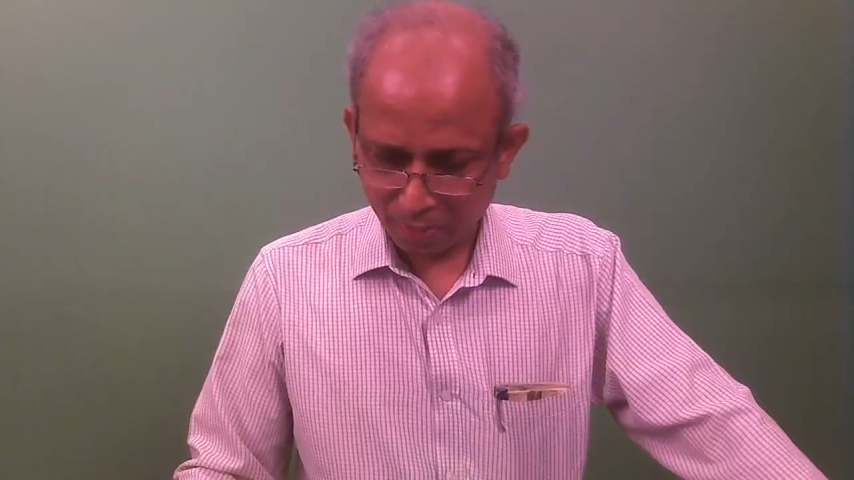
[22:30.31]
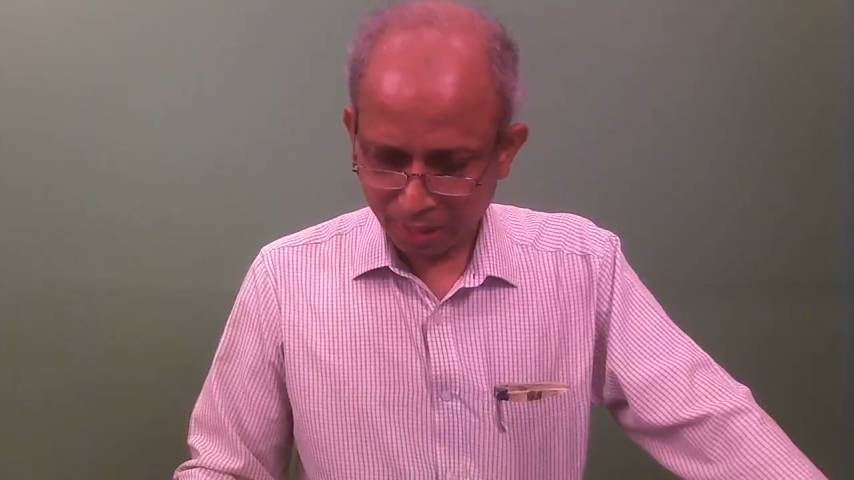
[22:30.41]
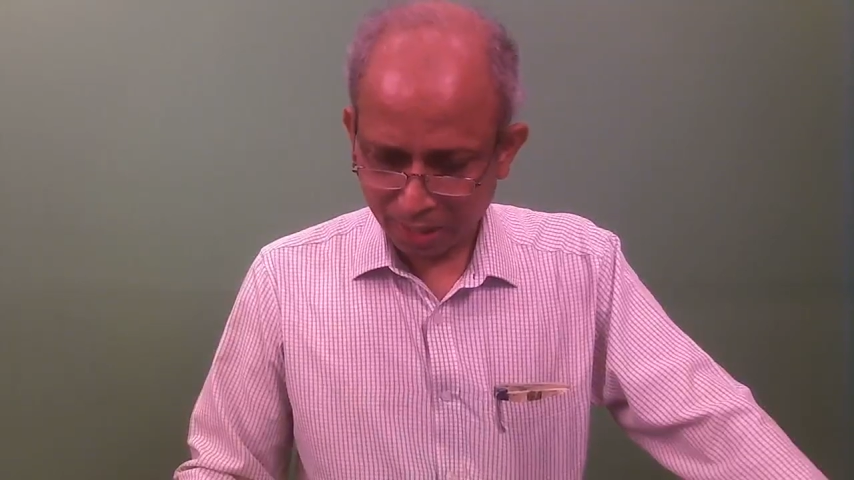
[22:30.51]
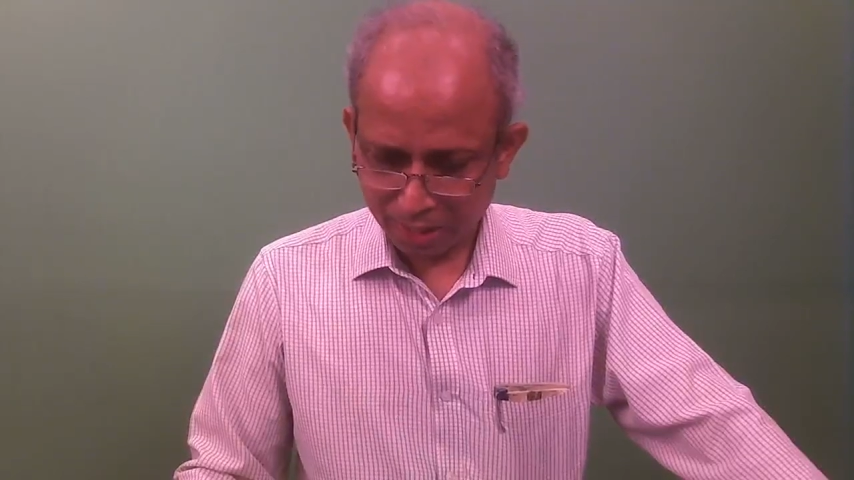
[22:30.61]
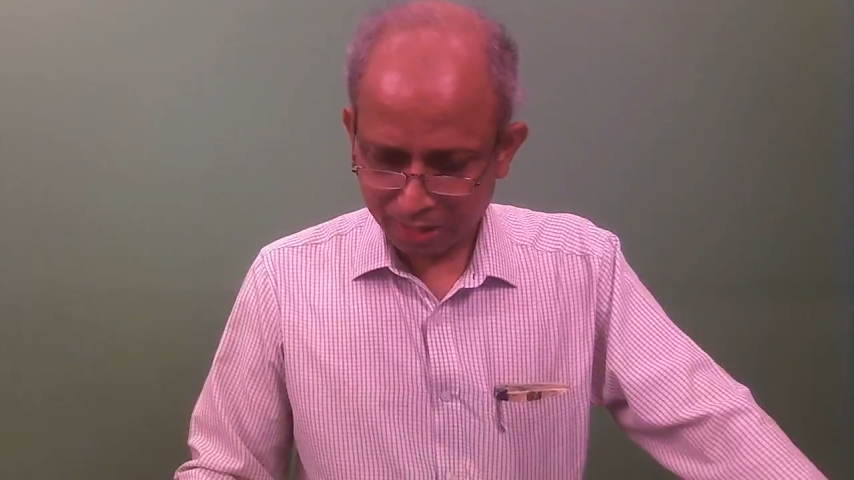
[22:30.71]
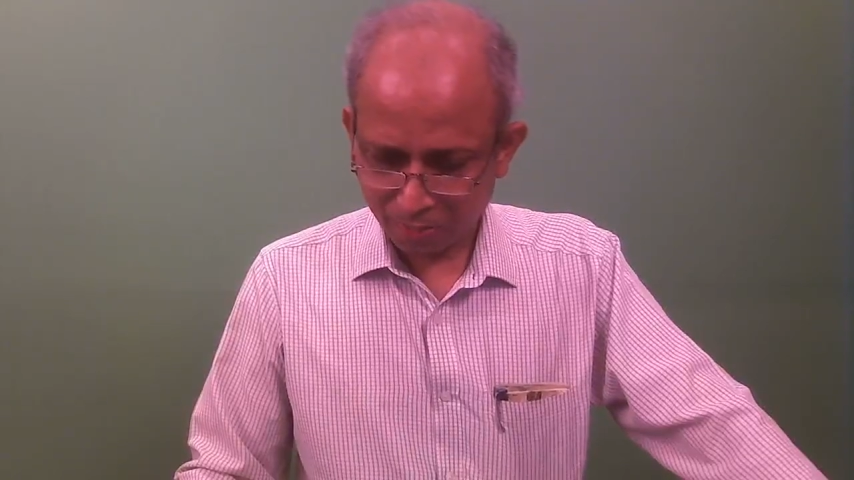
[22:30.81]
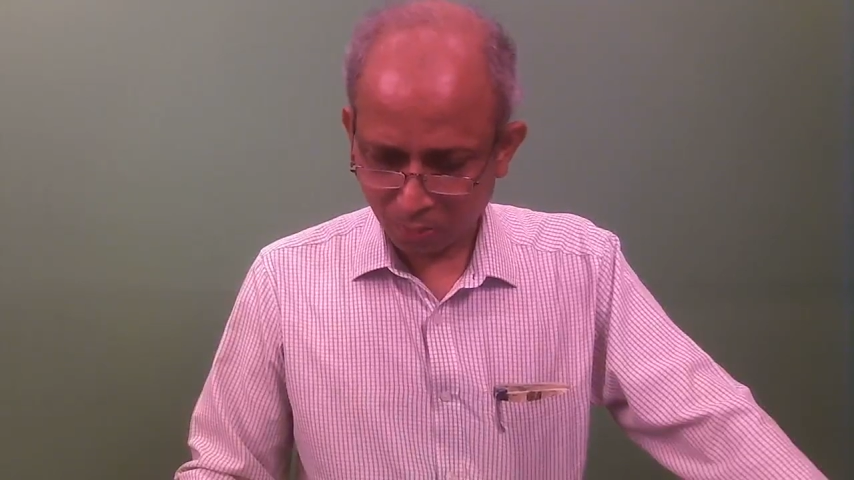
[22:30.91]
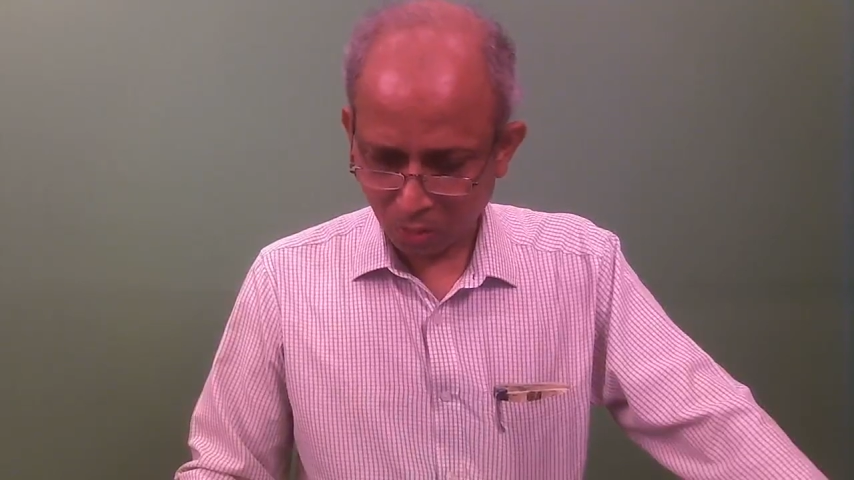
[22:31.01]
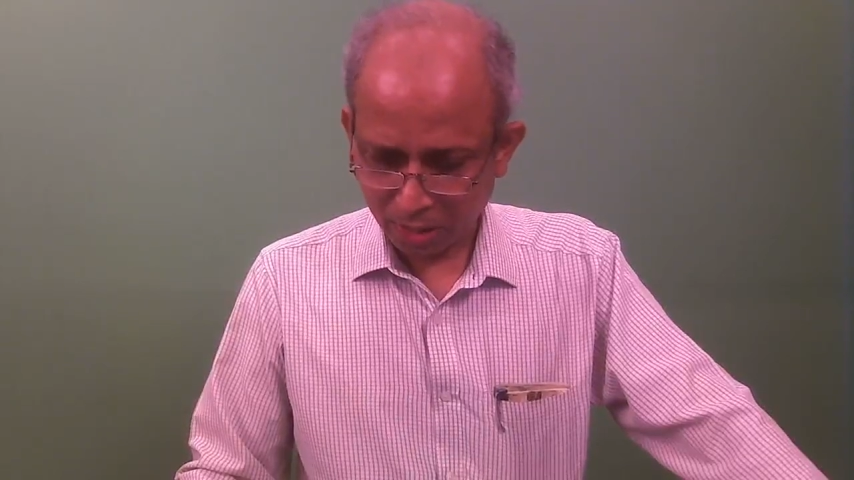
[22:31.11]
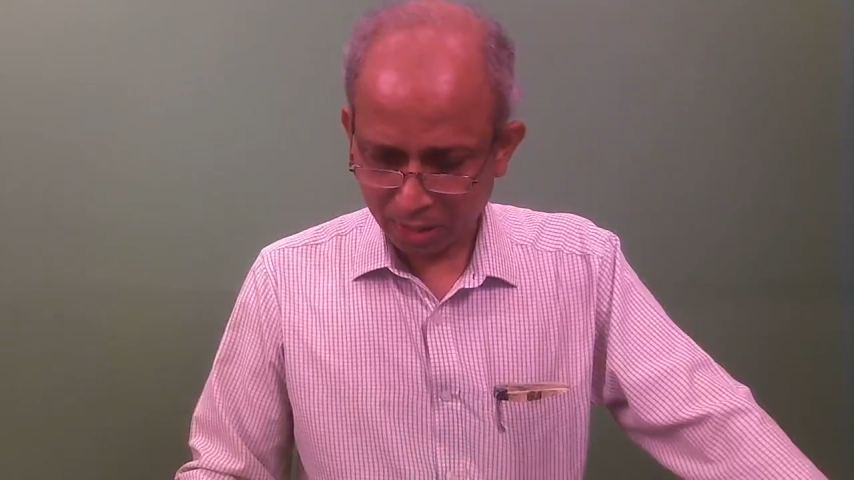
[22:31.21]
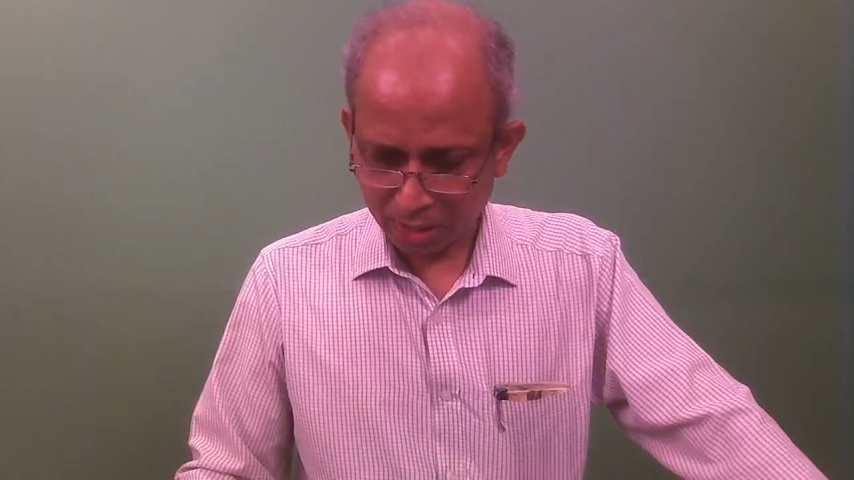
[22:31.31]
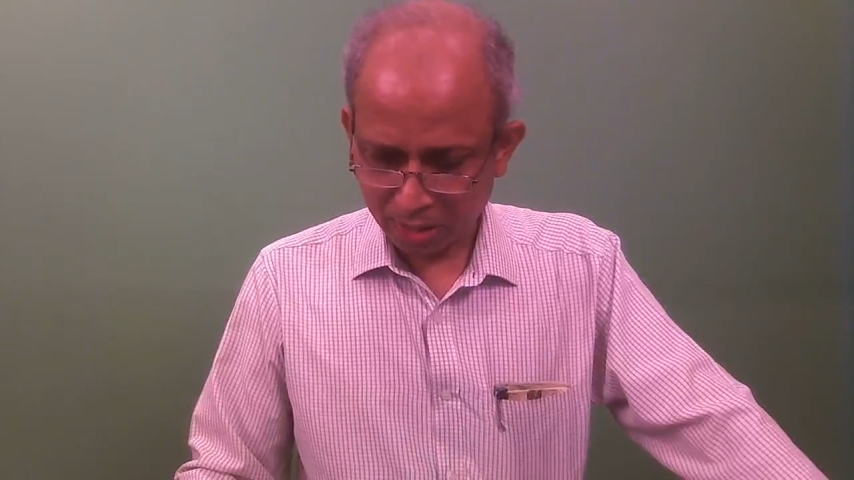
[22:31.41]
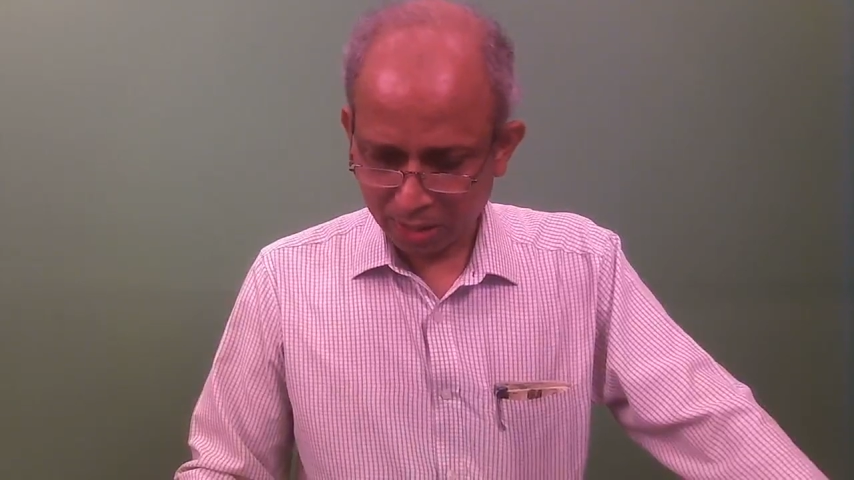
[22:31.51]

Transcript: BLDC motor.